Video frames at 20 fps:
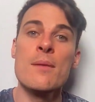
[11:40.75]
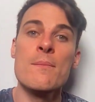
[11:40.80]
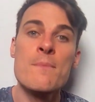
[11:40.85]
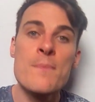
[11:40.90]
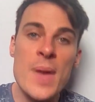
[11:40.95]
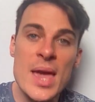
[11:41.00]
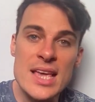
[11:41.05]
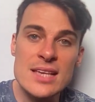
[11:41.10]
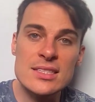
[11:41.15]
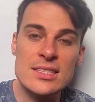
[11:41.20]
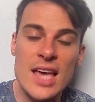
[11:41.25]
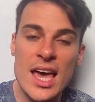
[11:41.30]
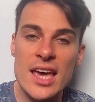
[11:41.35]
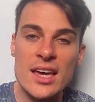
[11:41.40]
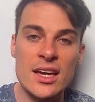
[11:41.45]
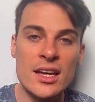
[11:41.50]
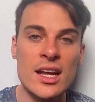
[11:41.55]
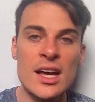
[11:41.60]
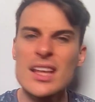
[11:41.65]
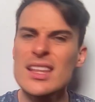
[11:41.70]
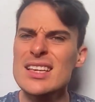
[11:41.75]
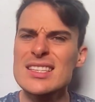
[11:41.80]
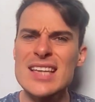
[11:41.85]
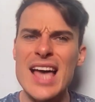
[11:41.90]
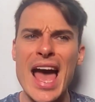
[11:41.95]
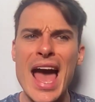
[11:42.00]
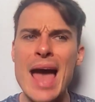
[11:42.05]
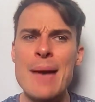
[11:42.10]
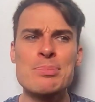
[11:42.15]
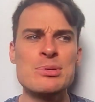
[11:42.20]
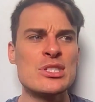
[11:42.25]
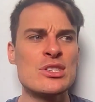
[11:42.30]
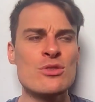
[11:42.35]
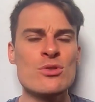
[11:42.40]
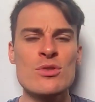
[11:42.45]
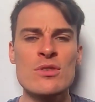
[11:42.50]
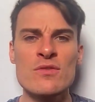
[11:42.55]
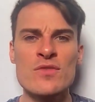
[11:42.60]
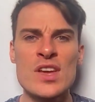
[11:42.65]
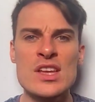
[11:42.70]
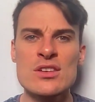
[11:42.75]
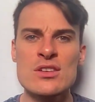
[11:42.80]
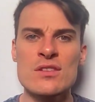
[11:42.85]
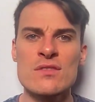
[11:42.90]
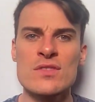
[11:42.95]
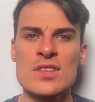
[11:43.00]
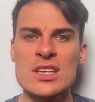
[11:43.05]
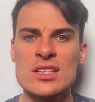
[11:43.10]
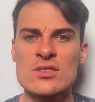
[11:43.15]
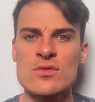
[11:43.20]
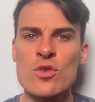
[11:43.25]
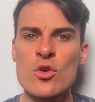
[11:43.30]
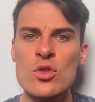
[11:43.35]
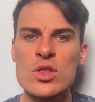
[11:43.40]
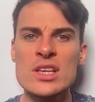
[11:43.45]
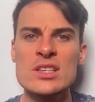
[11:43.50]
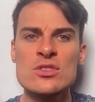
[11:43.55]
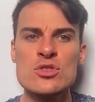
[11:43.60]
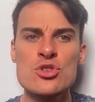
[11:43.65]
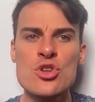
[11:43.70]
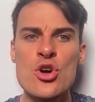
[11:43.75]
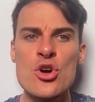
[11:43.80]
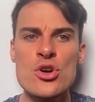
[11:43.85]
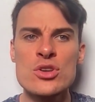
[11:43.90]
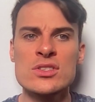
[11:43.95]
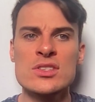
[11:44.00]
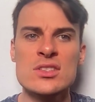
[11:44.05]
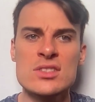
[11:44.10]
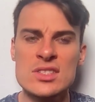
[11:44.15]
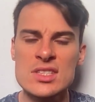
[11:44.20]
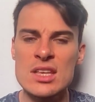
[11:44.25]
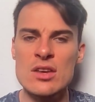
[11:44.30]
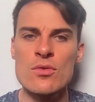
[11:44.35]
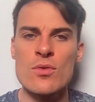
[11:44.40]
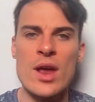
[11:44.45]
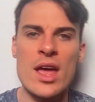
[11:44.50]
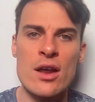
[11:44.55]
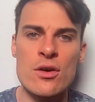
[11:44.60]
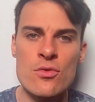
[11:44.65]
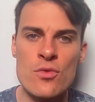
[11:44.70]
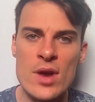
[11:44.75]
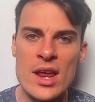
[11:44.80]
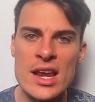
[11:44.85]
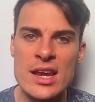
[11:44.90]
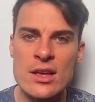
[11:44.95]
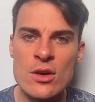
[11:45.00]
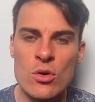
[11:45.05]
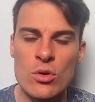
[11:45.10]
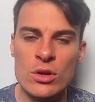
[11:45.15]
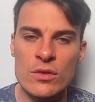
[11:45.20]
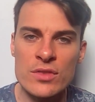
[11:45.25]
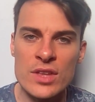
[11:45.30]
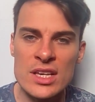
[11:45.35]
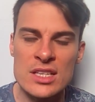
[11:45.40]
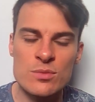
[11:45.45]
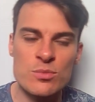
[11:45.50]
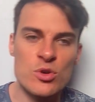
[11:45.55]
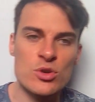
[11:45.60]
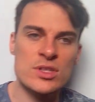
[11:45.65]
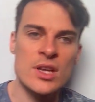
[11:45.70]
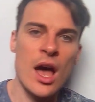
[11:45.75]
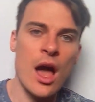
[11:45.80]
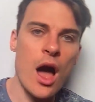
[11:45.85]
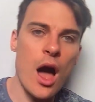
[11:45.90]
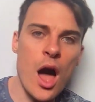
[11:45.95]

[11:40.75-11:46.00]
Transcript: Me saying it. There's apps that are invented of these, of all these nerds that sit around reading all of these books.